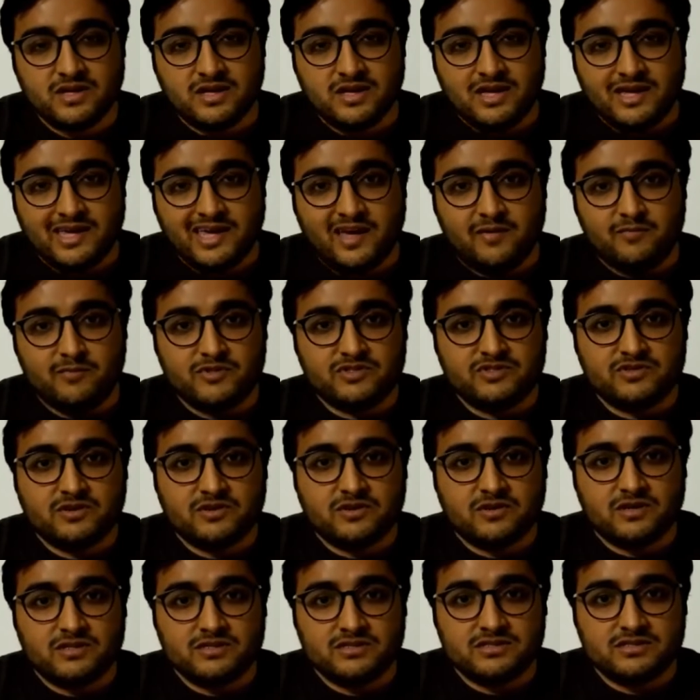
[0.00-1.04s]
Amazon
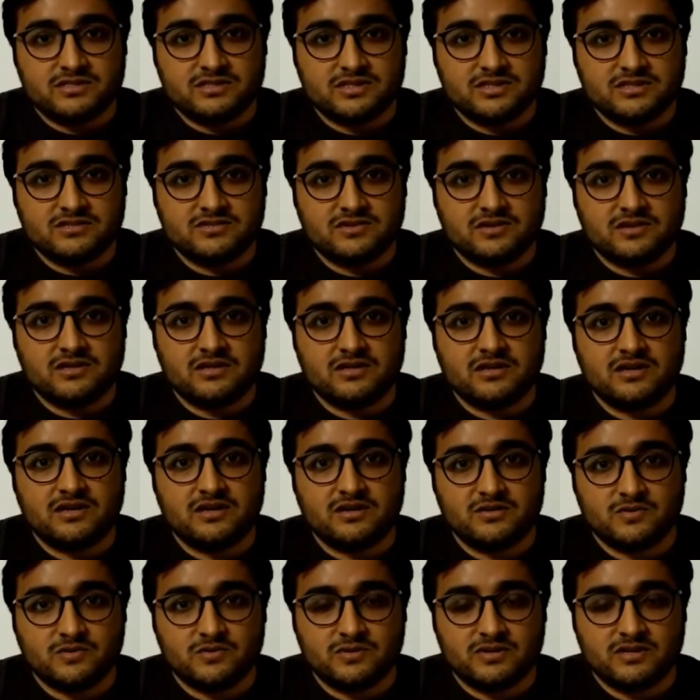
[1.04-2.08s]
Logistics or our
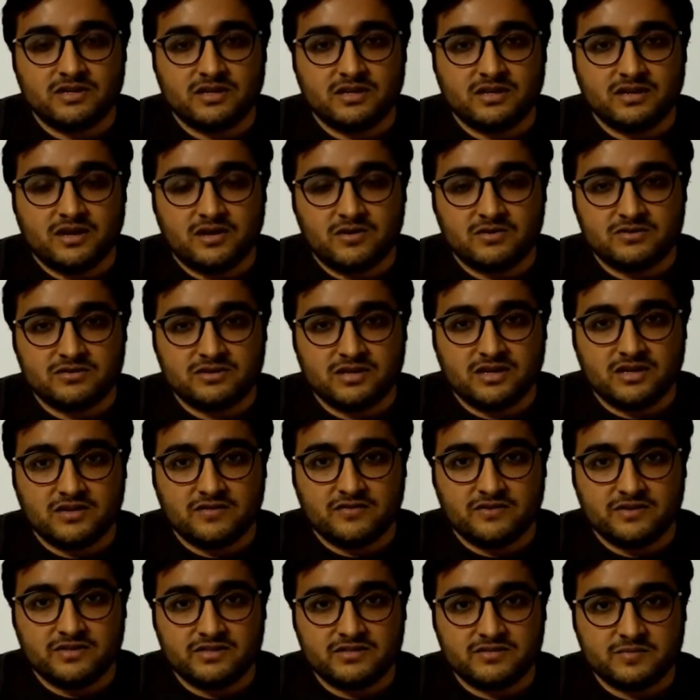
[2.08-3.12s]
own in-house
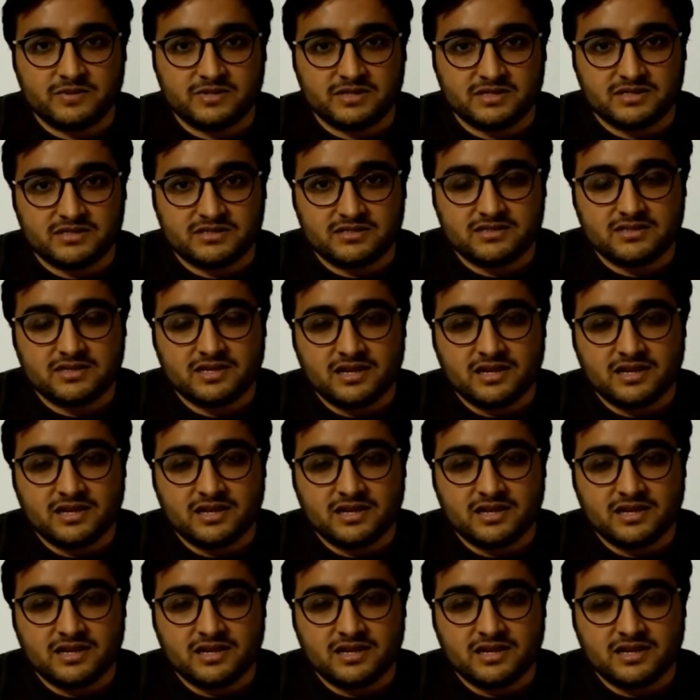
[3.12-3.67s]
delivery space.